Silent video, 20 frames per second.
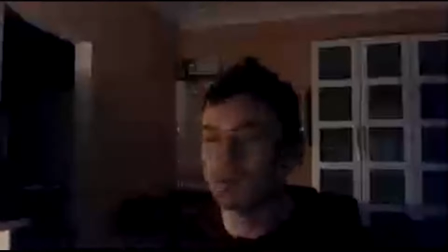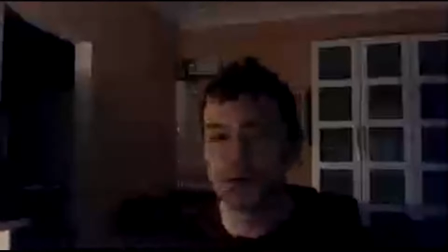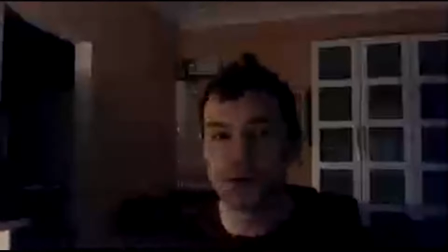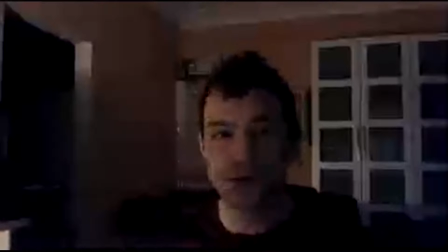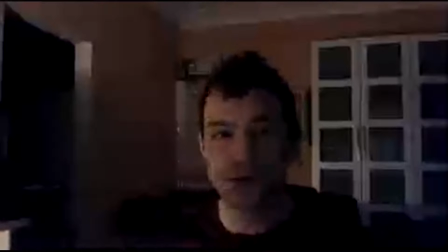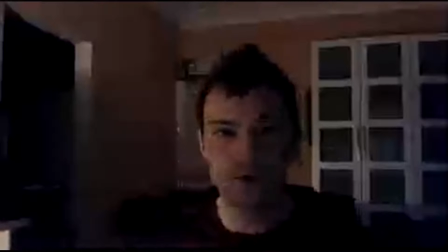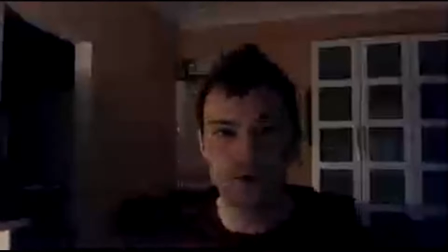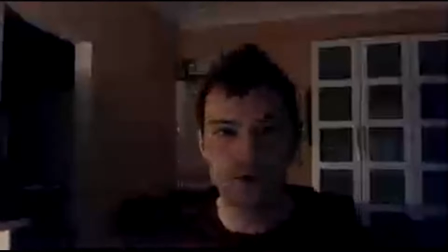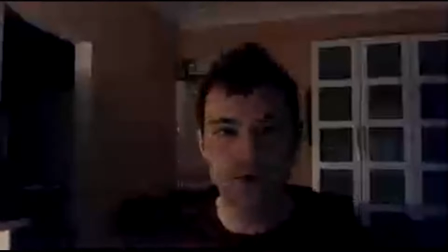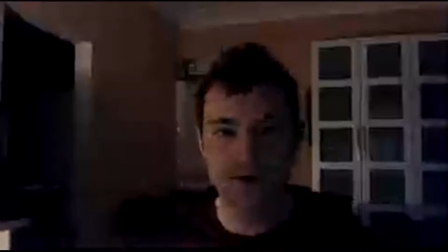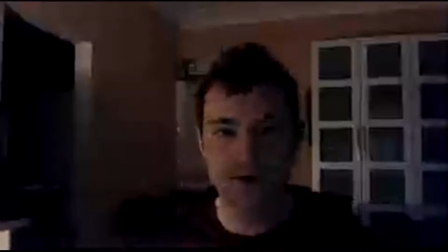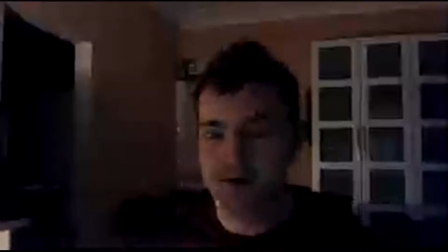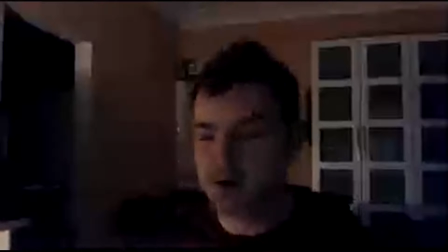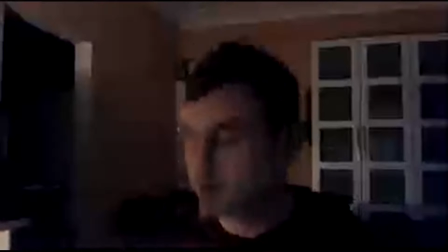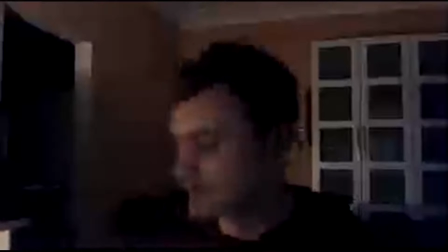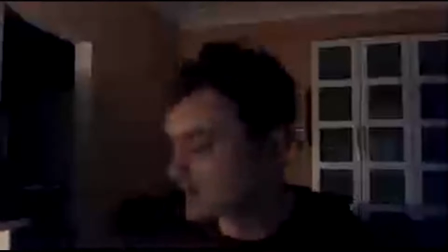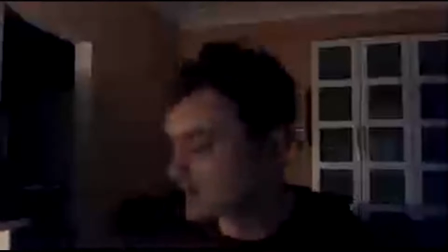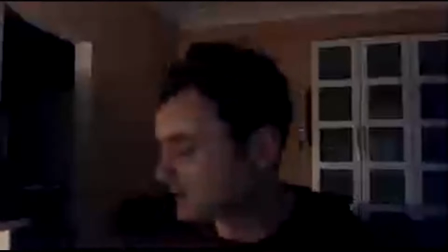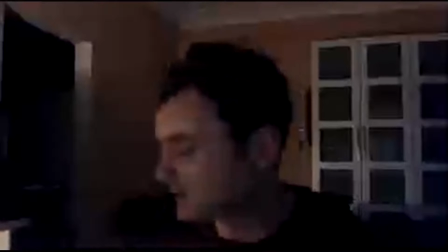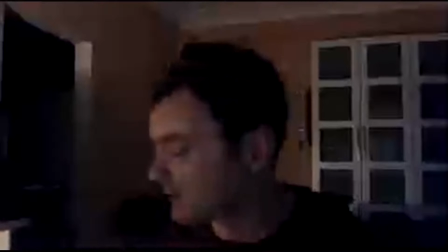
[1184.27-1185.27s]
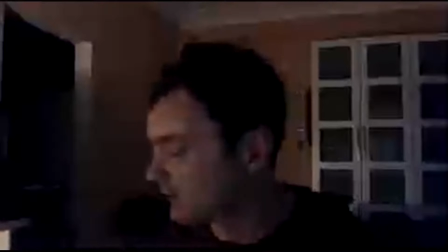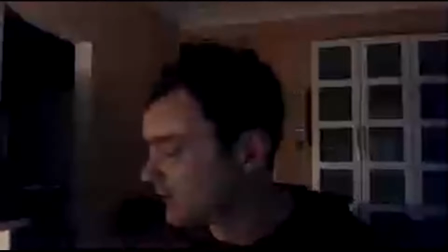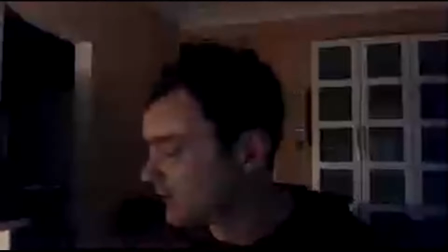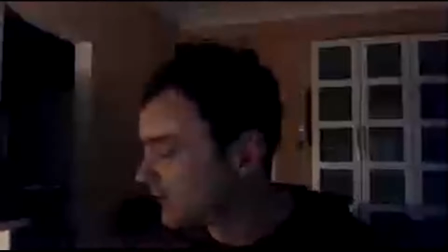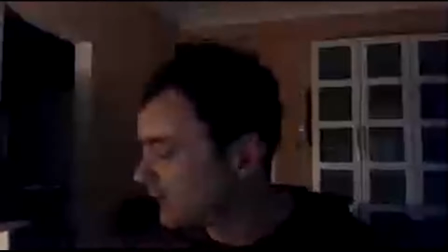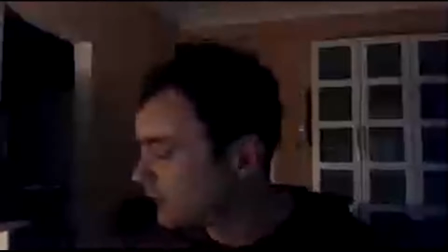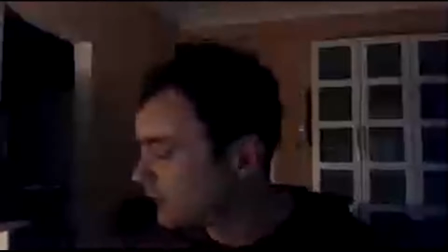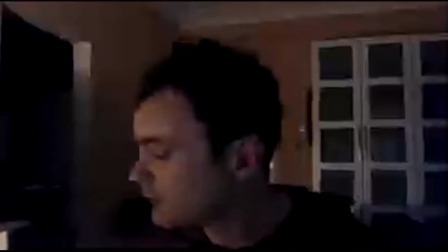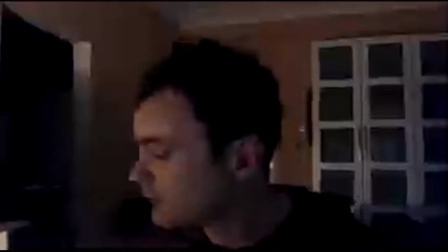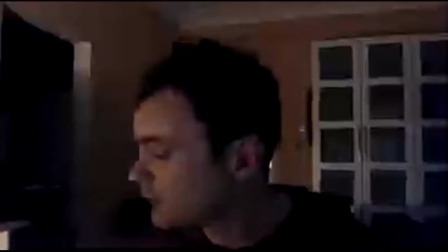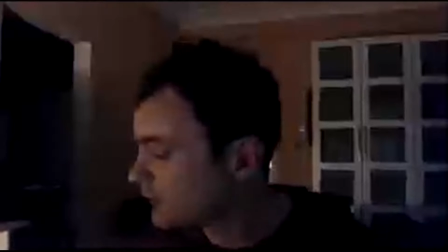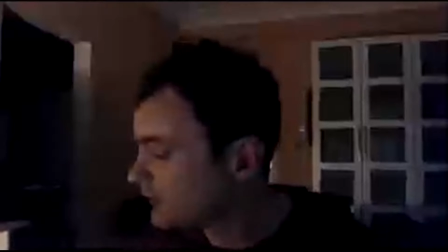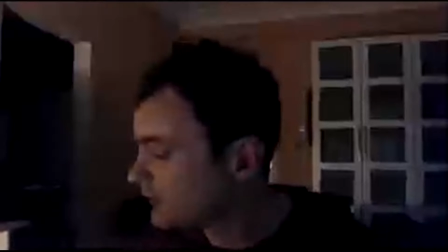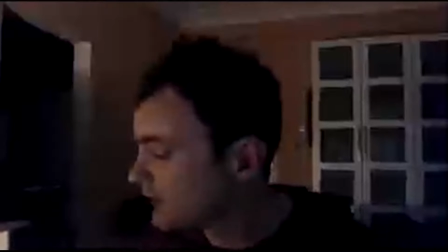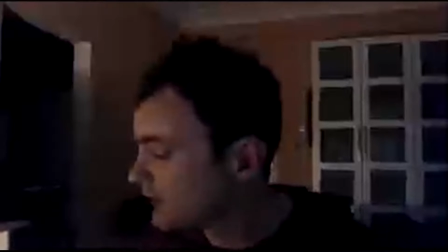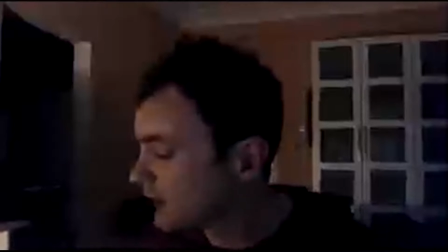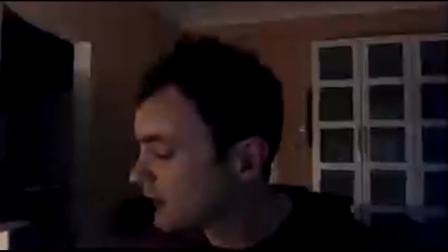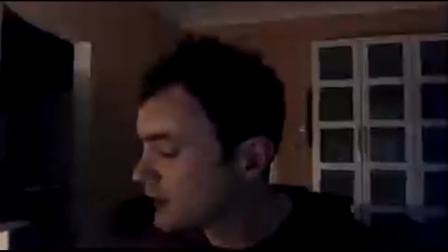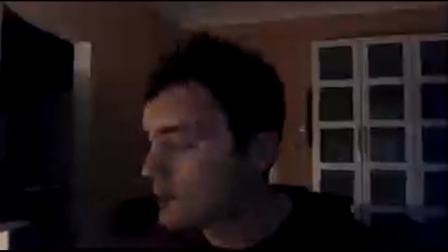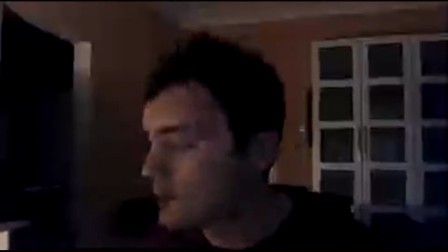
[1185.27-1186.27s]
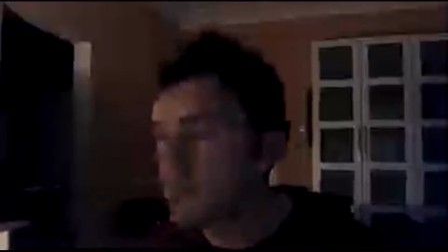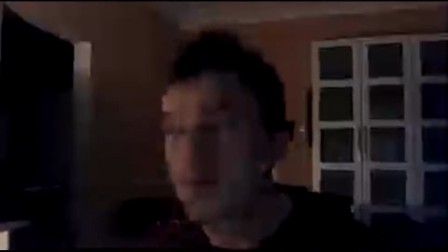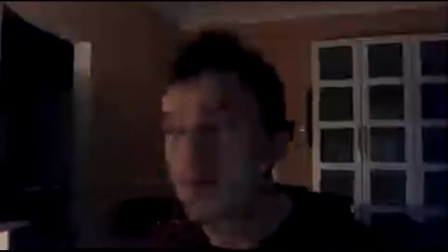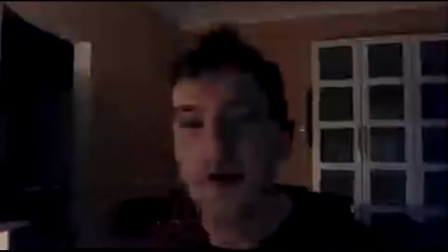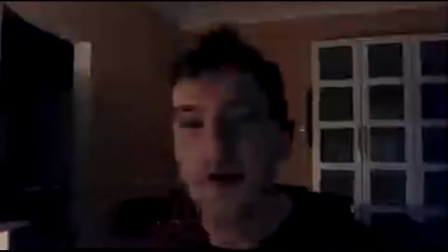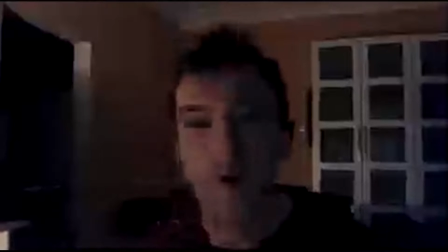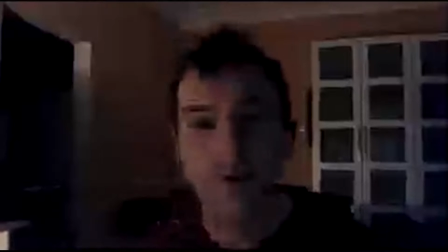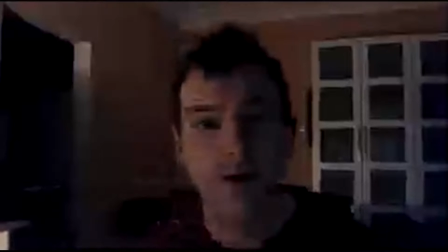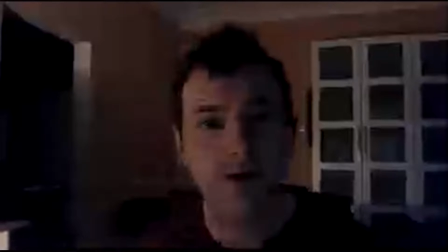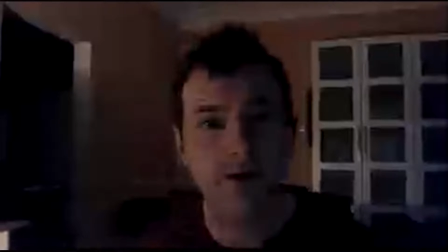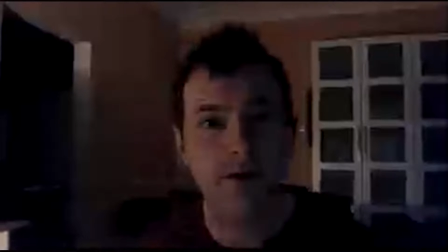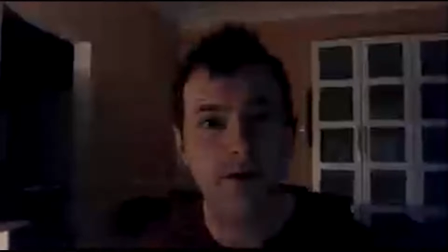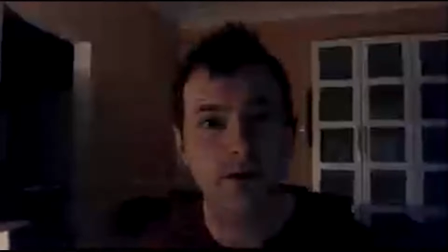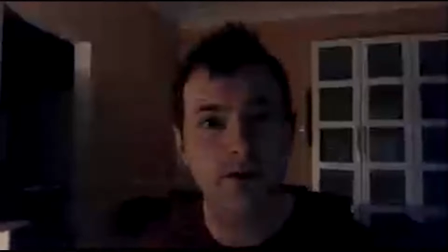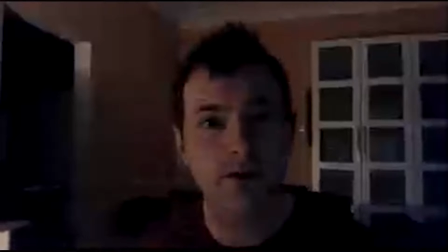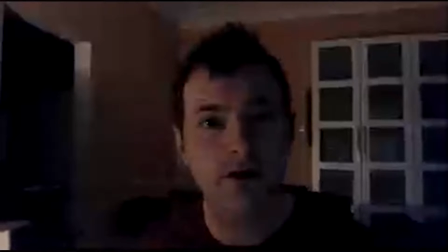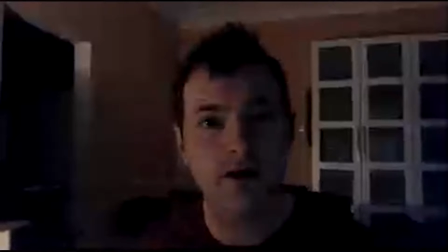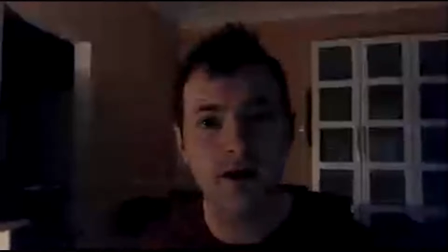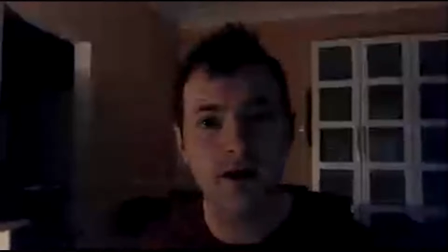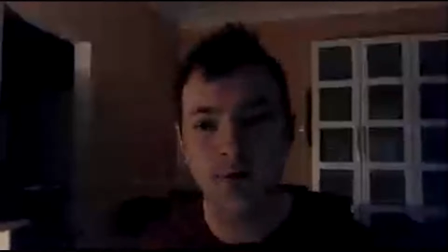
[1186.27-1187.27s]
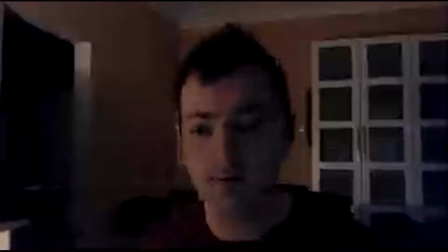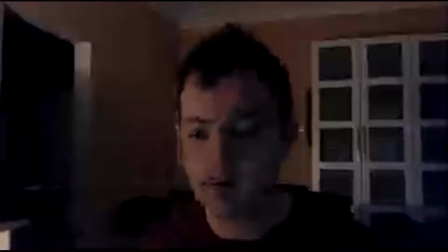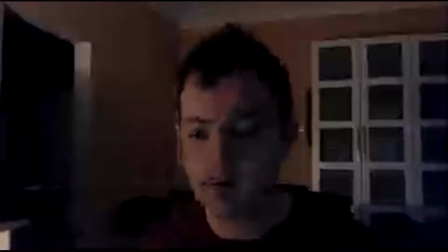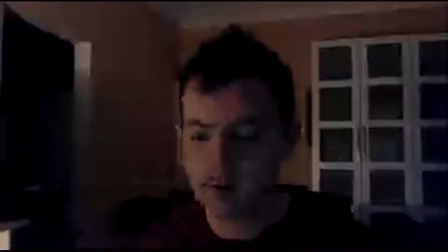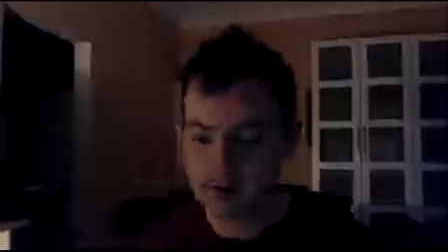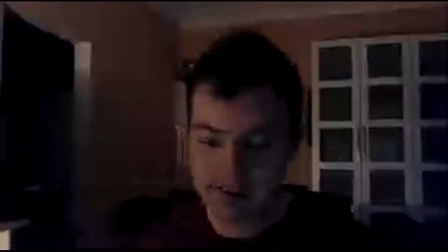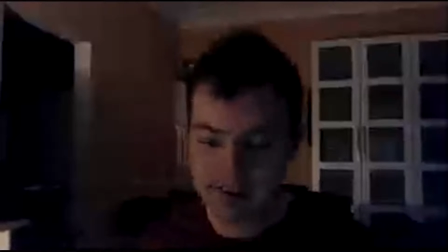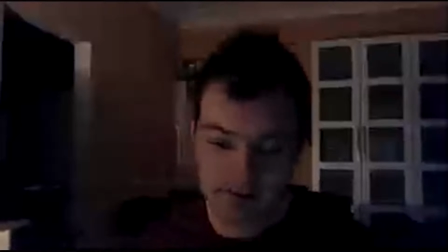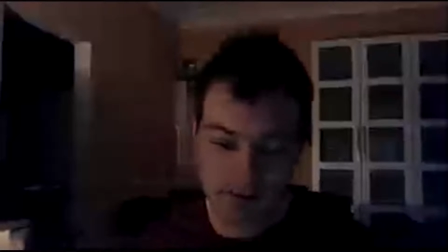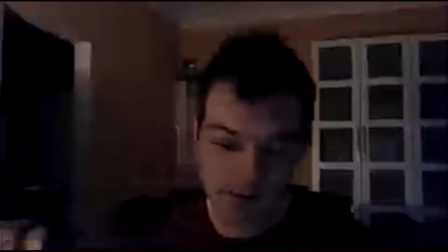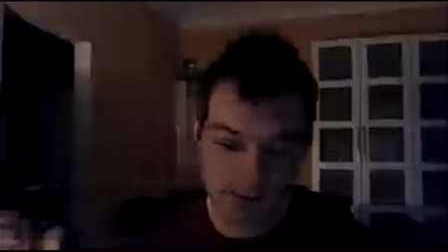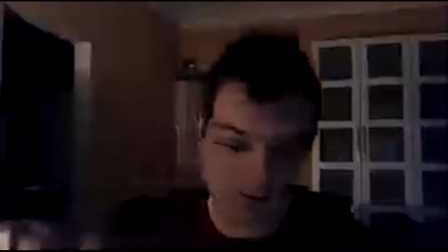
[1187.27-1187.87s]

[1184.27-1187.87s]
no return. But yeah, we'll get back to Unai Emery in a second.